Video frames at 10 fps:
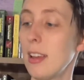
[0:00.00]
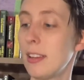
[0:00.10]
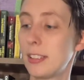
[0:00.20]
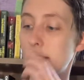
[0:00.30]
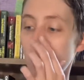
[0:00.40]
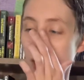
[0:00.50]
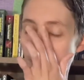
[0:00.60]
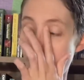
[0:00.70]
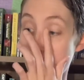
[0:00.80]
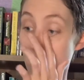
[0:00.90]
Discover the
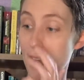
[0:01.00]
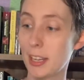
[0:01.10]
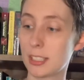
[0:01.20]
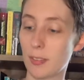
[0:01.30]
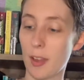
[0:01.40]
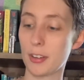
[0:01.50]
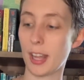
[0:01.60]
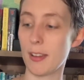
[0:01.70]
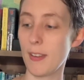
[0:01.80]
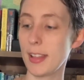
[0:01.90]
mathematics of everyday
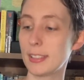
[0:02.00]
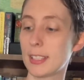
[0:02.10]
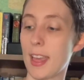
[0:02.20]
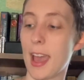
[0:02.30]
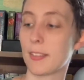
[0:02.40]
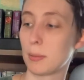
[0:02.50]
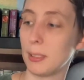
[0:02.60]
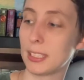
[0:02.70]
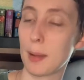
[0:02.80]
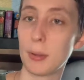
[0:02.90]
events, and they have some
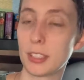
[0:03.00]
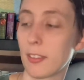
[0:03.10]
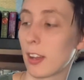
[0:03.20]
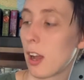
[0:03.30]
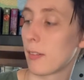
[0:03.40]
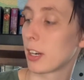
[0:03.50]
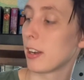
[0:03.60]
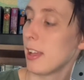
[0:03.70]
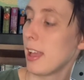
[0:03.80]
examples on the cover.